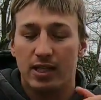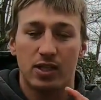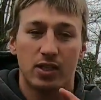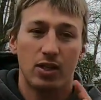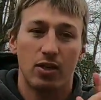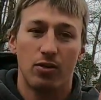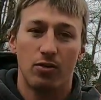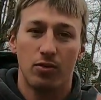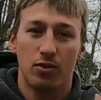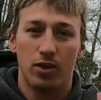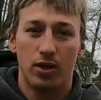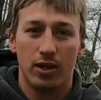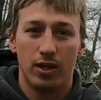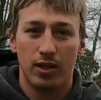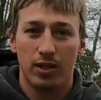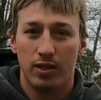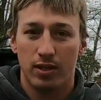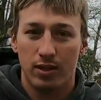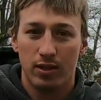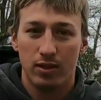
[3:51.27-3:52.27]
So
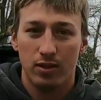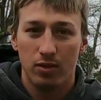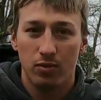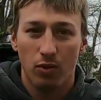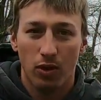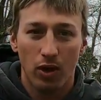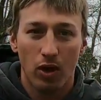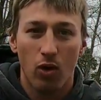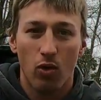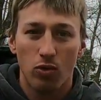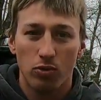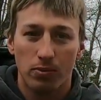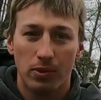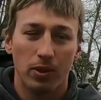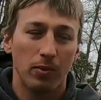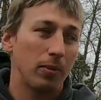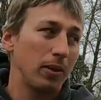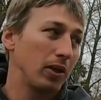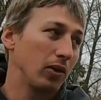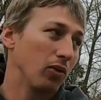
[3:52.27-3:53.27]
you want to always be
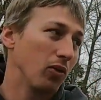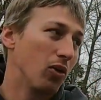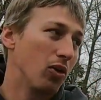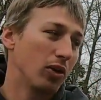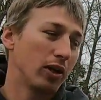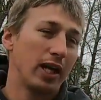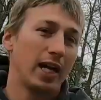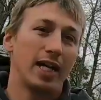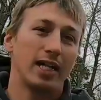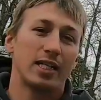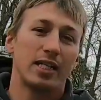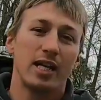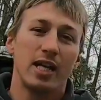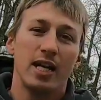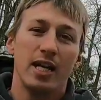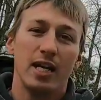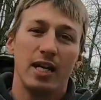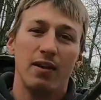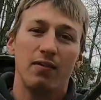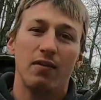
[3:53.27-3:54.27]
able to make a long cast,
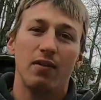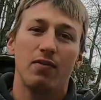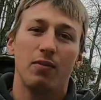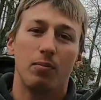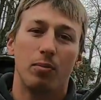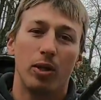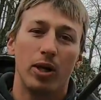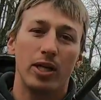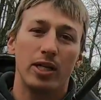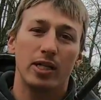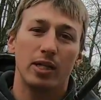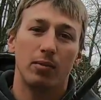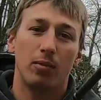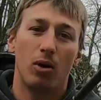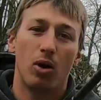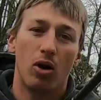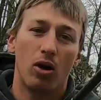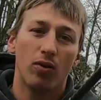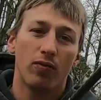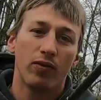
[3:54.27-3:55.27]
even if you break some
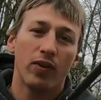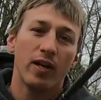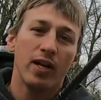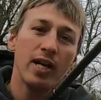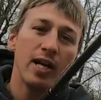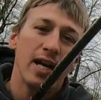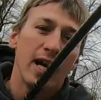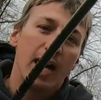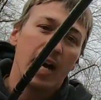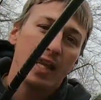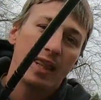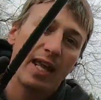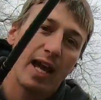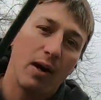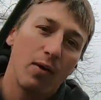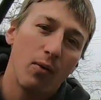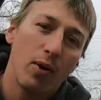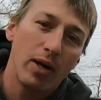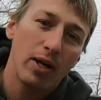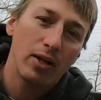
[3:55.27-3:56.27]
off.
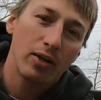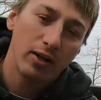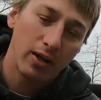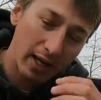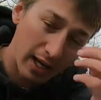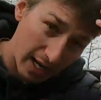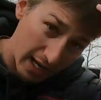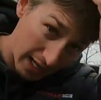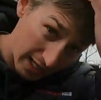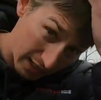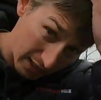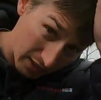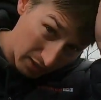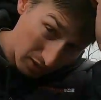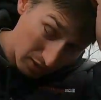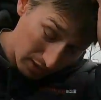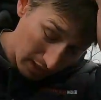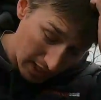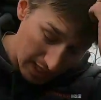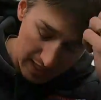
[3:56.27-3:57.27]
That way you're not
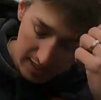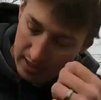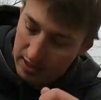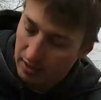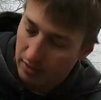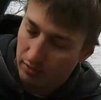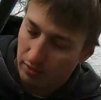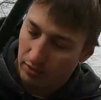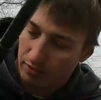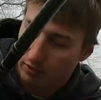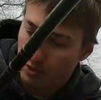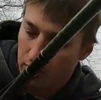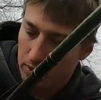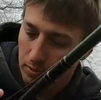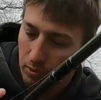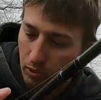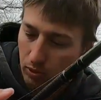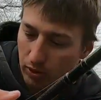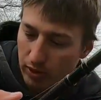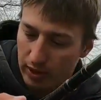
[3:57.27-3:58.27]
constantly
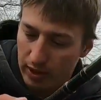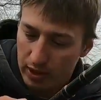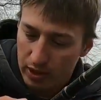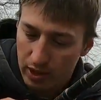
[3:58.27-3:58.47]
respooling.